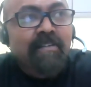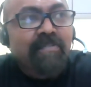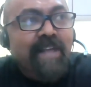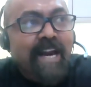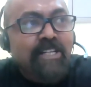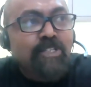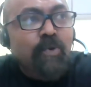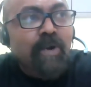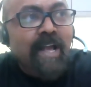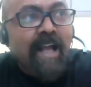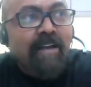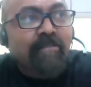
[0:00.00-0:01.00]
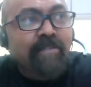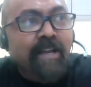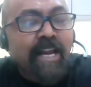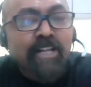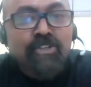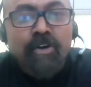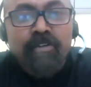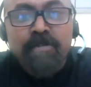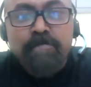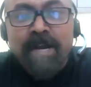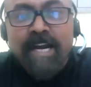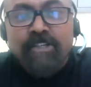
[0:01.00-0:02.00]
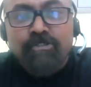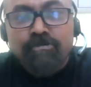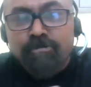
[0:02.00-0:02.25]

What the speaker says: that is going to have any sort of impact. So